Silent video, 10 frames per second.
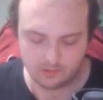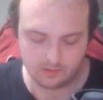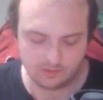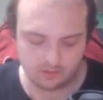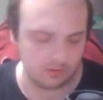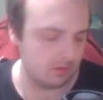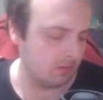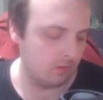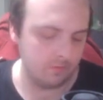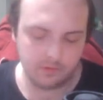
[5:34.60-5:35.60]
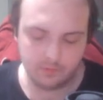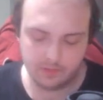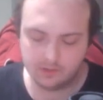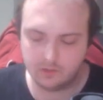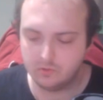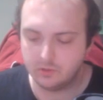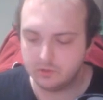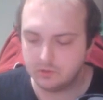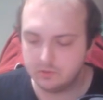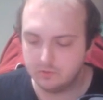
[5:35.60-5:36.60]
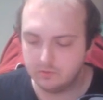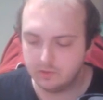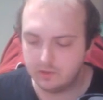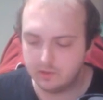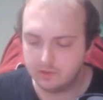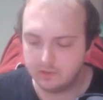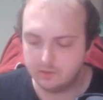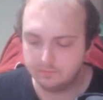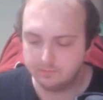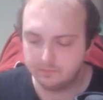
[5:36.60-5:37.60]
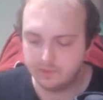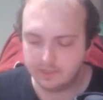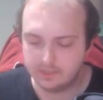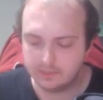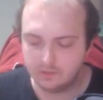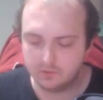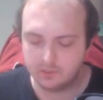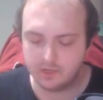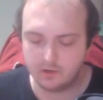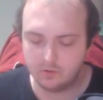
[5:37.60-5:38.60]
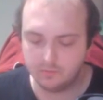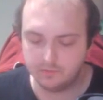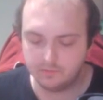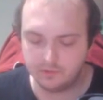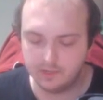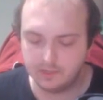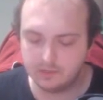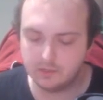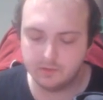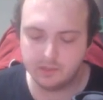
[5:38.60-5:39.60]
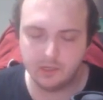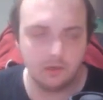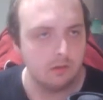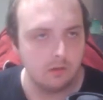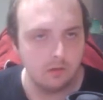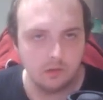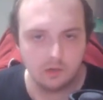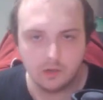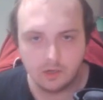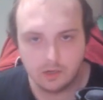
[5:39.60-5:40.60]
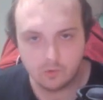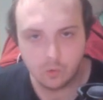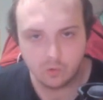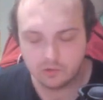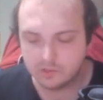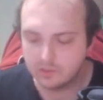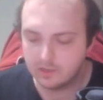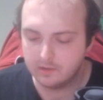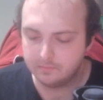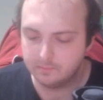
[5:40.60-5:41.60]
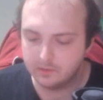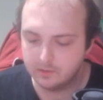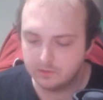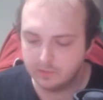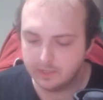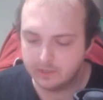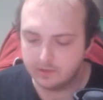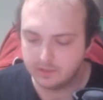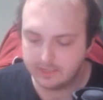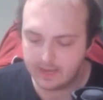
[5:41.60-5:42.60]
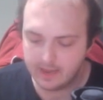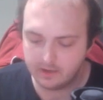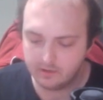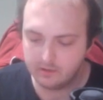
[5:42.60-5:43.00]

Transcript: So hopefully we get an ultra soon. Like I said, we're just kind of hoping for like some of the Horus stuff, but we got another Gen,